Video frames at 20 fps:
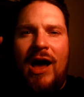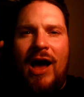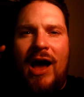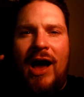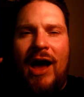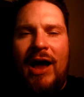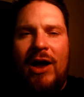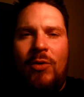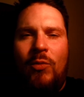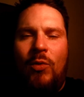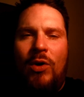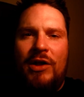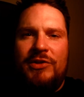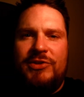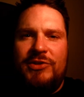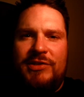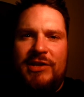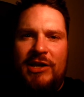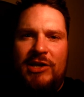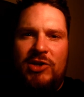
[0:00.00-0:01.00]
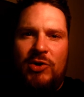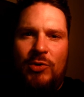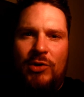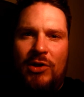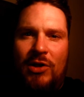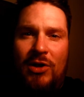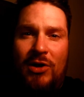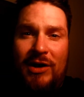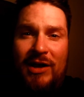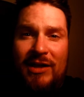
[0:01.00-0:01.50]
I want to take you
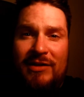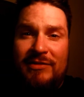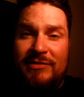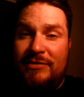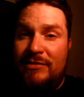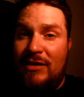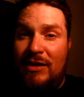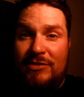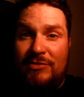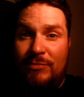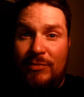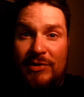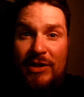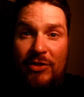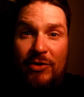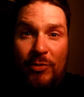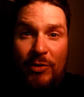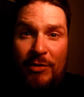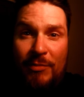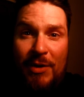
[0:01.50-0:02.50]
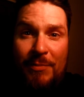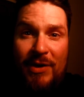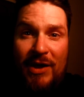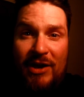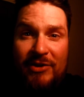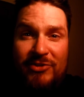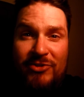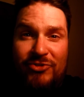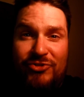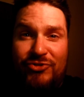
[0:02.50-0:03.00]
along as another one of my
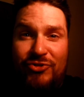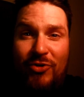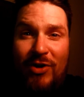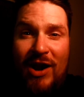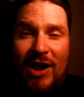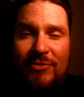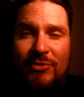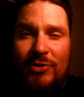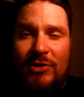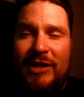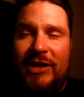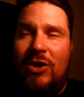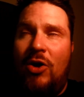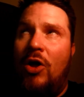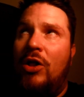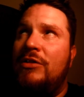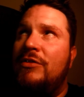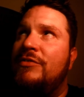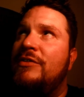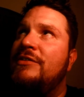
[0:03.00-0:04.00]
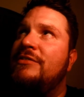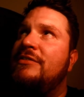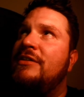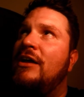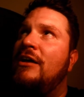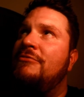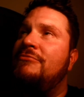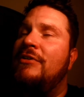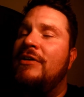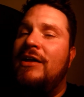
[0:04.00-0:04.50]
passions, travel, like all of this
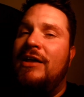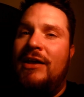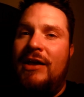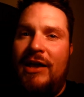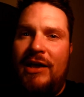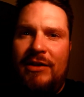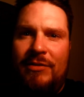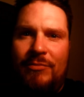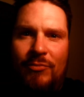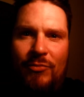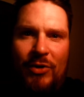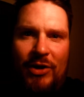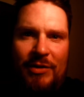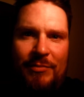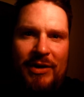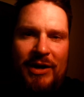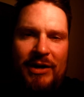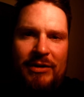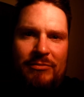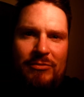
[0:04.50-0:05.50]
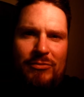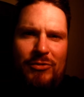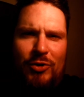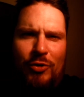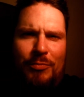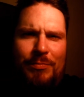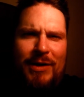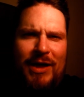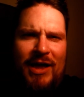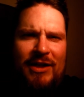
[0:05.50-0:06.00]
stuff. And one of my
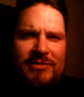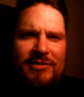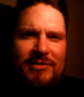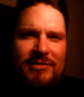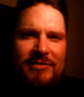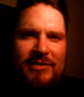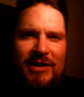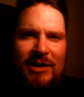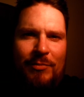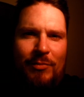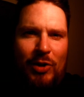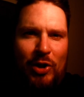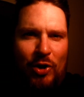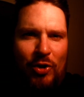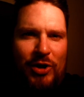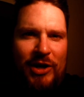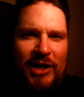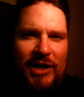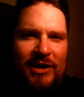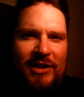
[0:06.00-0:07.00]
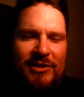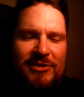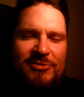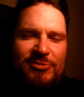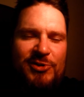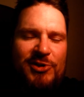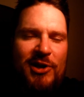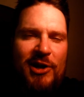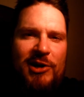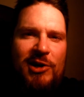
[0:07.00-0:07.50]
new passions that I'm learning is
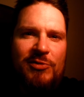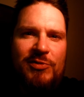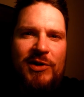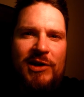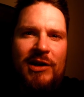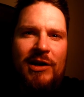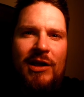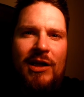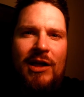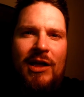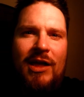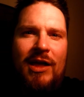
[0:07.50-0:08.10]
photography.